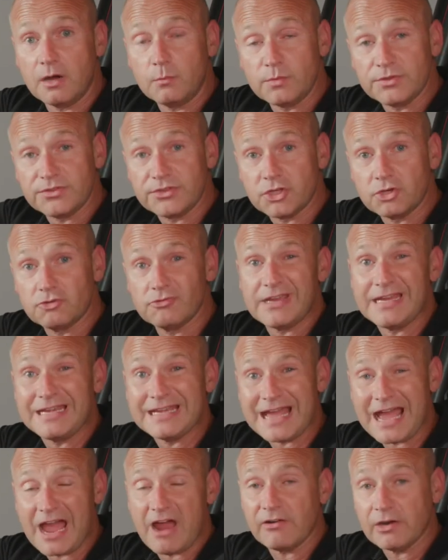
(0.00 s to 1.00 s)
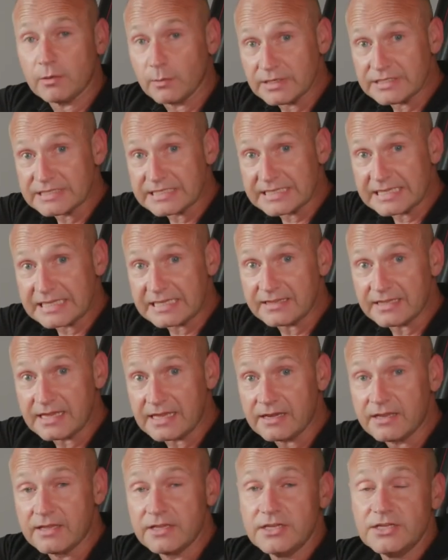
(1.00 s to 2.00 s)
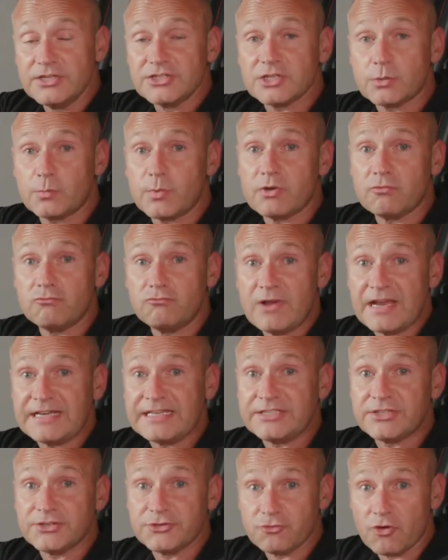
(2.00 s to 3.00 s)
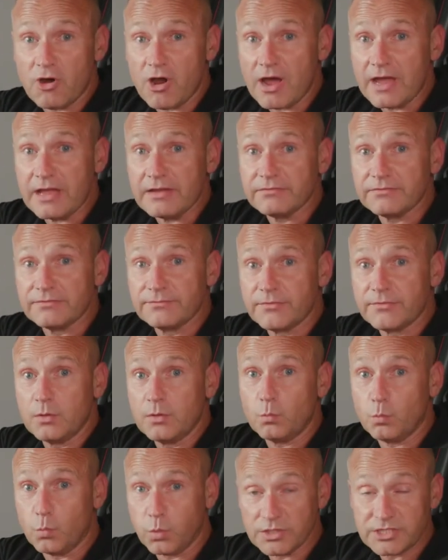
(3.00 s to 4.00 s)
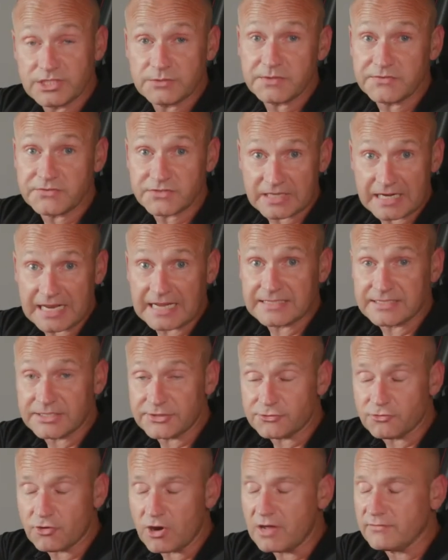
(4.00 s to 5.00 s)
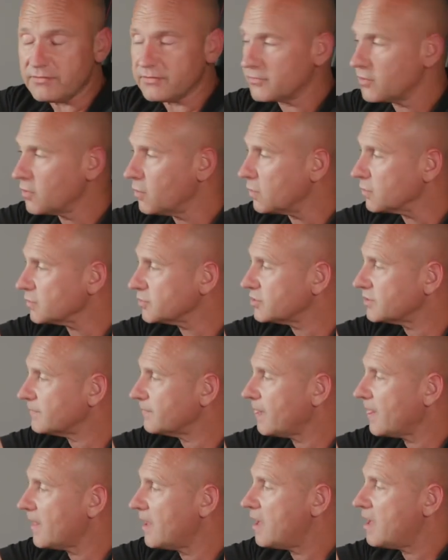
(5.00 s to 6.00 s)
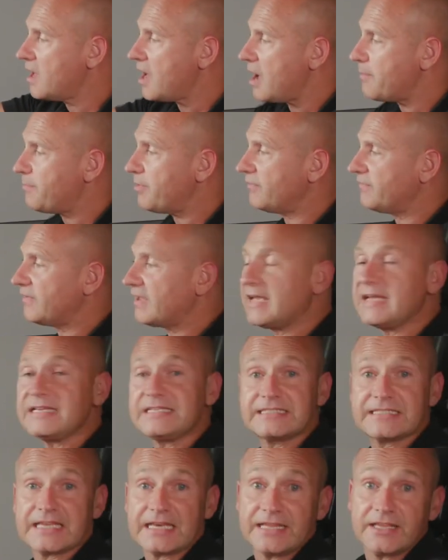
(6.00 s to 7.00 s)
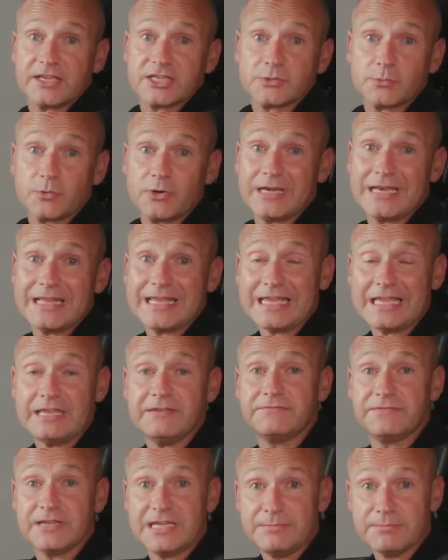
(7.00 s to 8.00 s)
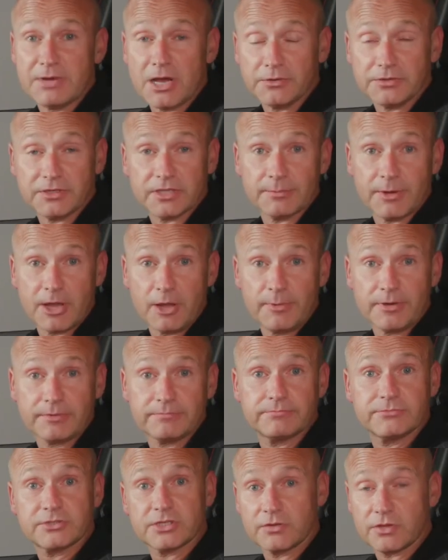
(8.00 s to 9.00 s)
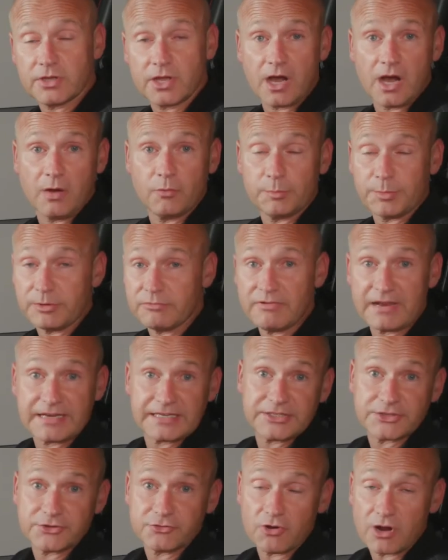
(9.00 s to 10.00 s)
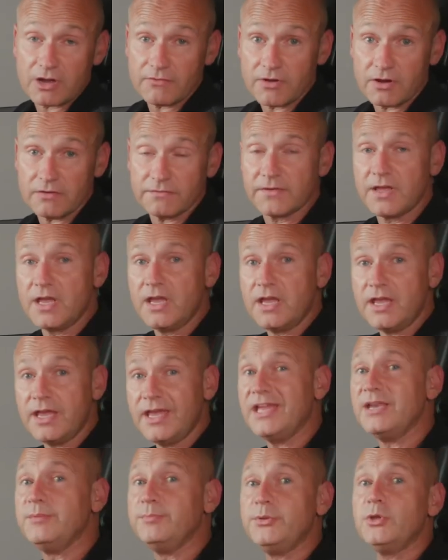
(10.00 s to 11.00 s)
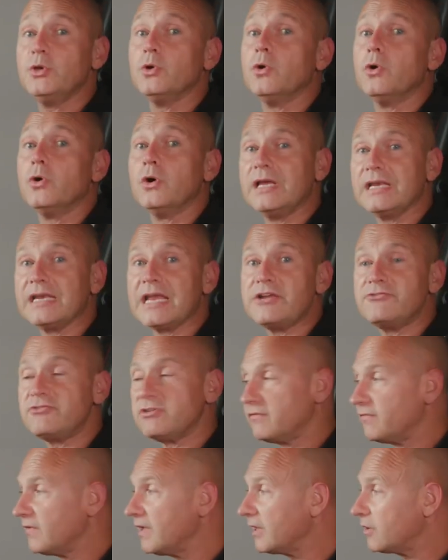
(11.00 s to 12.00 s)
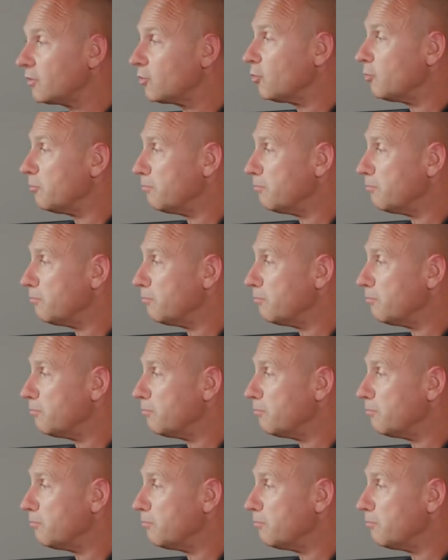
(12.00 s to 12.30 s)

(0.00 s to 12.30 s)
with the green arrow underneath it, so we're ready to drive, once we've selected drive of course. Above it, it's telling us we're in EV mode at the moment, so the car will be ready to drive off in pure electric vehicle